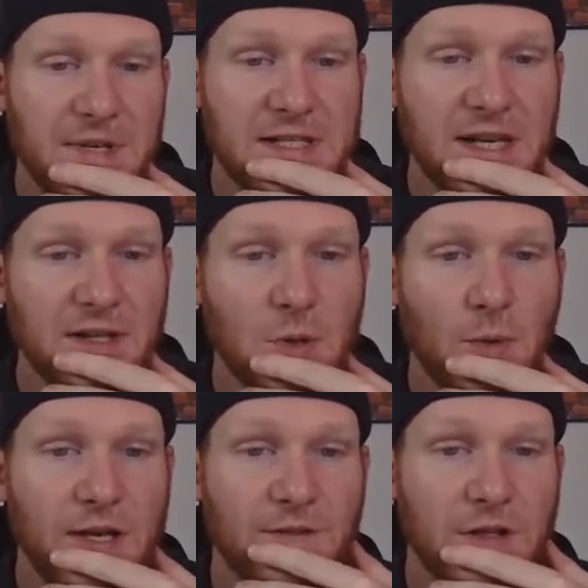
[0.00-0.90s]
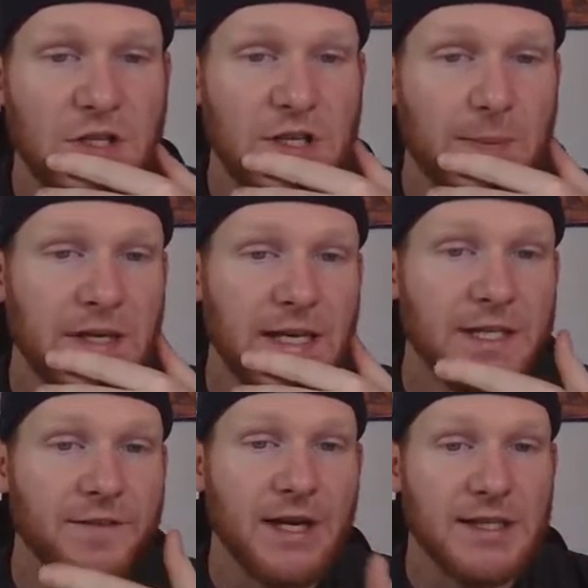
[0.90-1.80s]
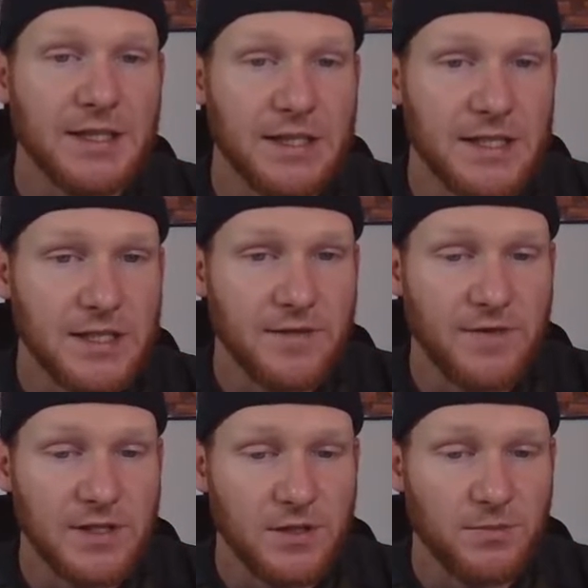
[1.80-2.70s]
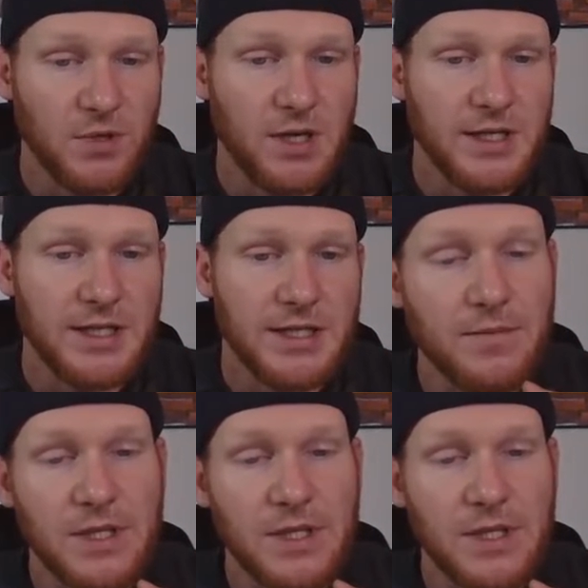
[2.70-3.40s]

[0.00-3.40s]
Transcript: It's got the weight for shipping and the fact that this is a physical product.